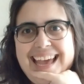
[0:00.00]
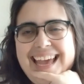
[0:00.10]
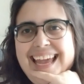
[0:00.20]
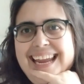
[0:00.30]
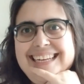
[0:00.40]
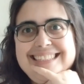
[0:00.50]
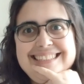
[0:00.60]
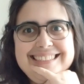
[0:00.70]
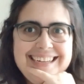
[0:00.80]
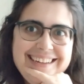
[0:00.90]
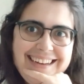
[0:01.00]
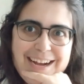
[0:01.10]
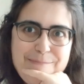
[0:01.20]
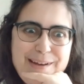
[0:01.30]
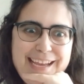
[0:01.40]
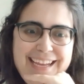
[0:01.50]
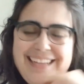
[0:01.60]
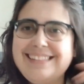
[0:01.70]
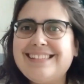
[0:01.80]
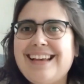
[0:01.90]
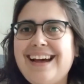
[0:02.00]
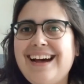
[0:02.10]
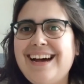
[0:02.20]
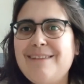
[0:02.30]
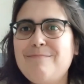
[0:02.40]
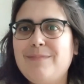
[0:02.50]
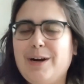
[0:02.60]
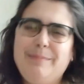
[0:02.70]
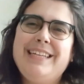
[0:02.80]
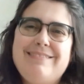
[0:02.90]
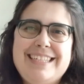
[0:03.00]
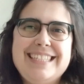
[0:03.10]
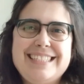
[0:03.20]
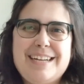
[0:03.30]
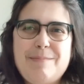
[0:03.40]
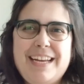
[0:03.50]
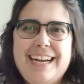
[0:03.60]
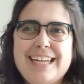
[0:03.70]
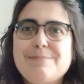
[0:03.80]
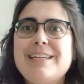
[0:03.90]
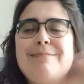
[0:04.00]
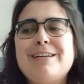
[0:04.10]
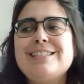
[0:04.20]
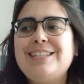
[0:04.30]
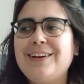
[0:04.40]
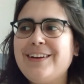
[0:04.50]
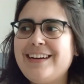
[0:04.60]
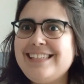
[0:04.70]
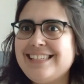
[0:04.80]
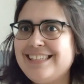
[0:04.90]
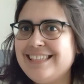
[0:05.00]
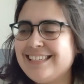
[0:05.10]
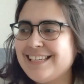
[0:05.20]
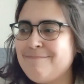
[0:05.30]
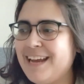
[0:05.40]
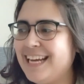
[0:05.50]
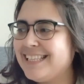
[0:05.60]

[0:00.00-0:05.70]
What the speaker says: Hey, this is not an update. I mean, it is an update, I guess, but I'm not showing you any stitching this update.